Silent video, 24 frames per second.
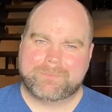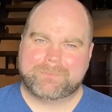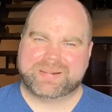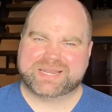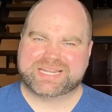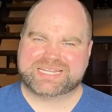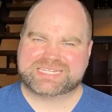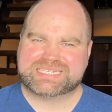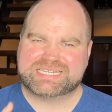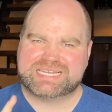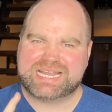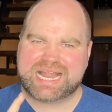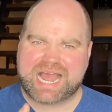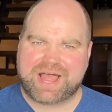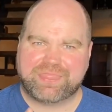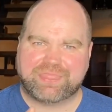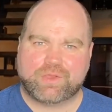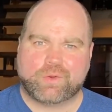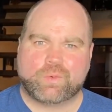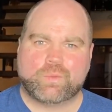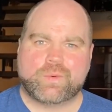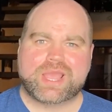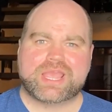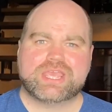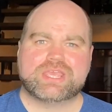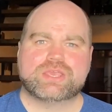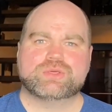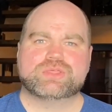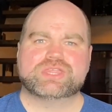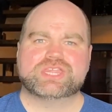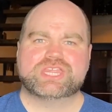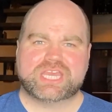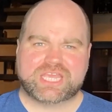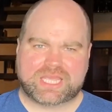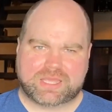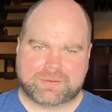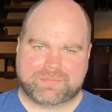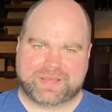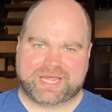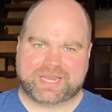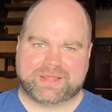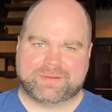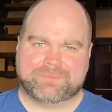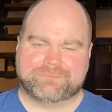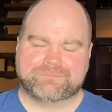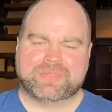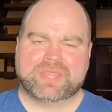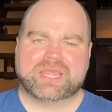But it's not the way you think
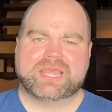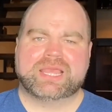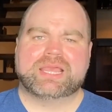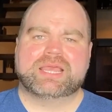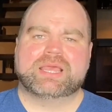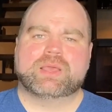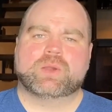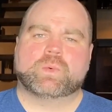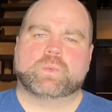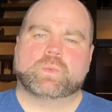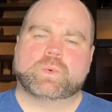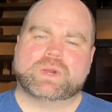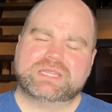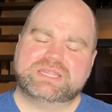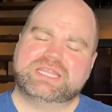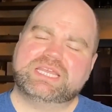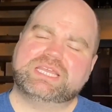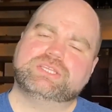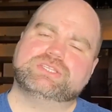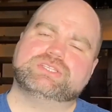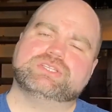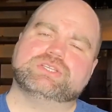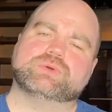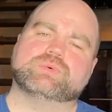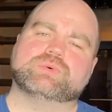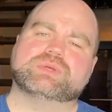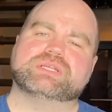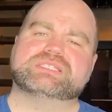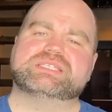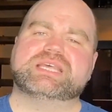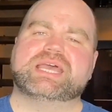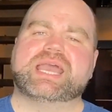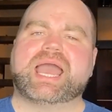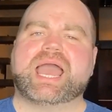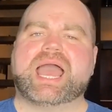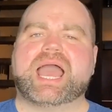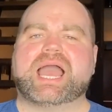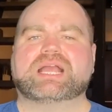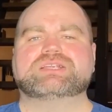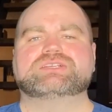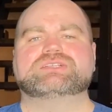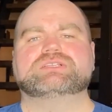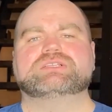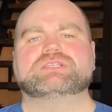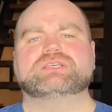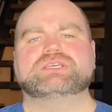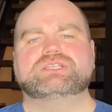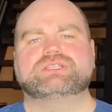about it. What they do is they
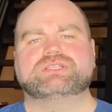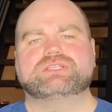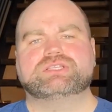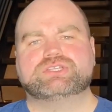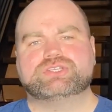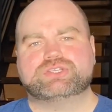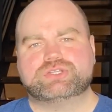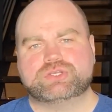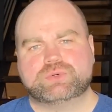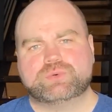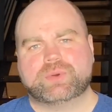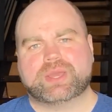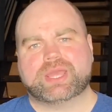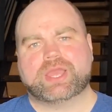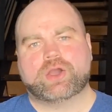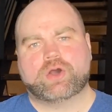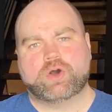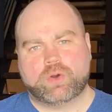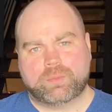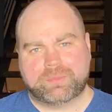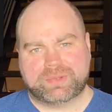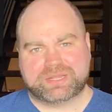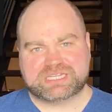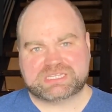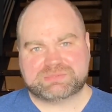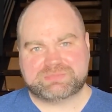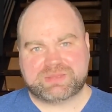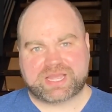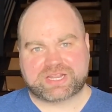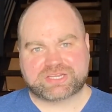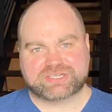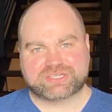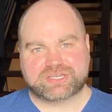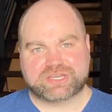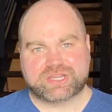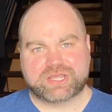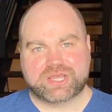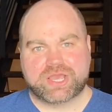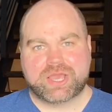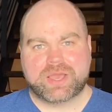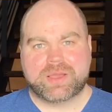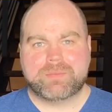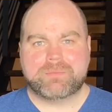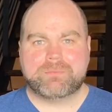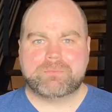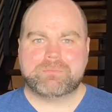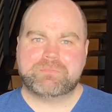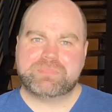actually do a home inspection
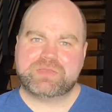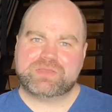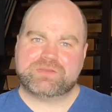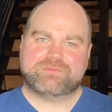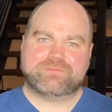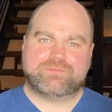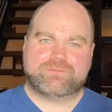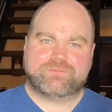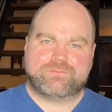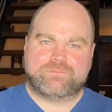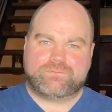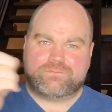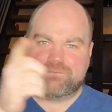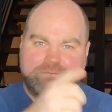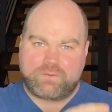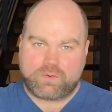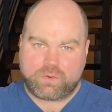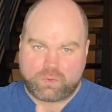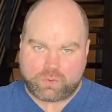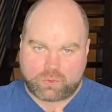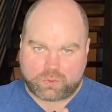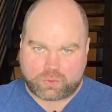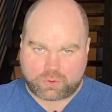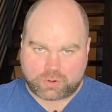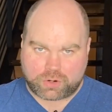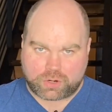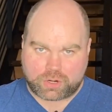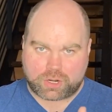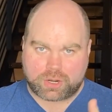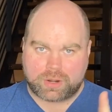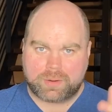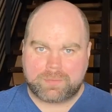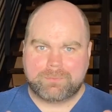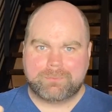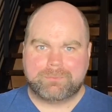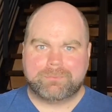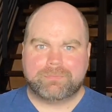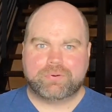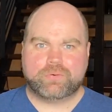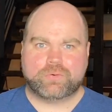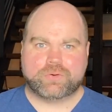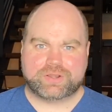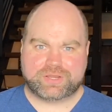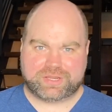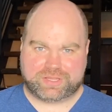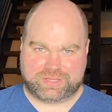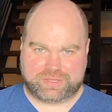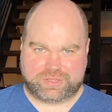before
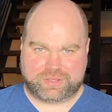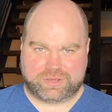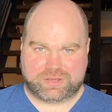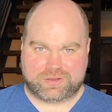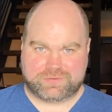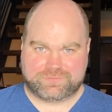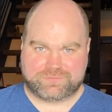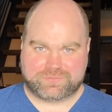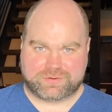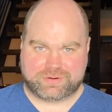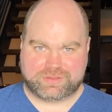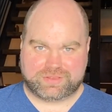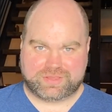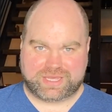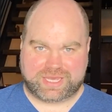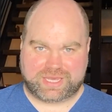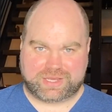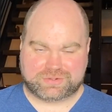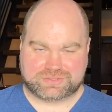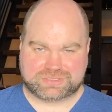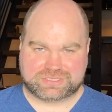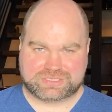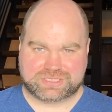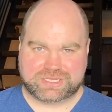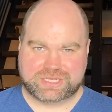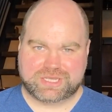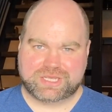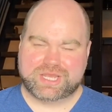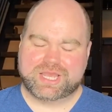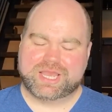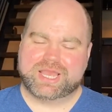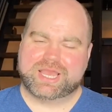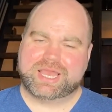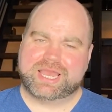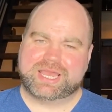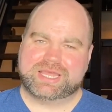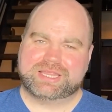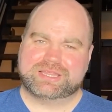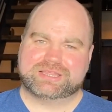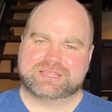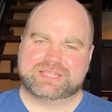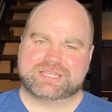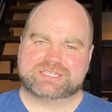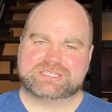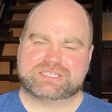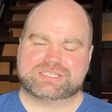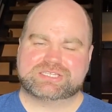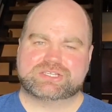putting the offer on the house. And
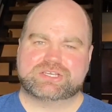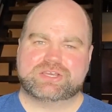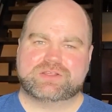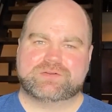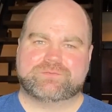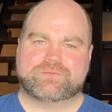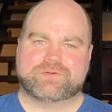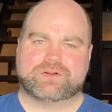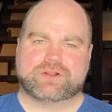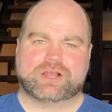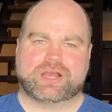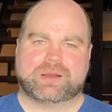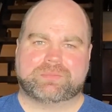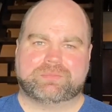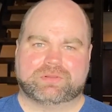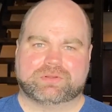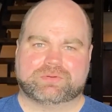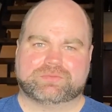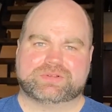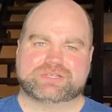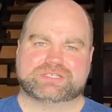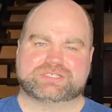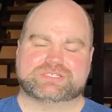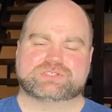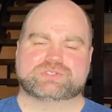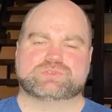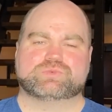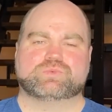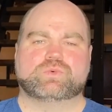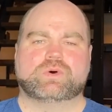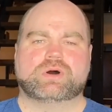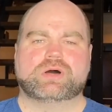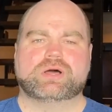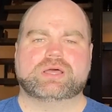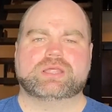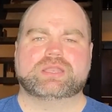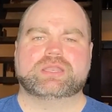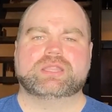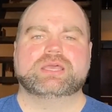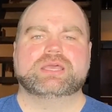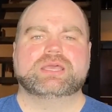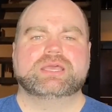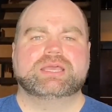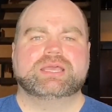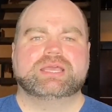this is good for a couple of reasons. One,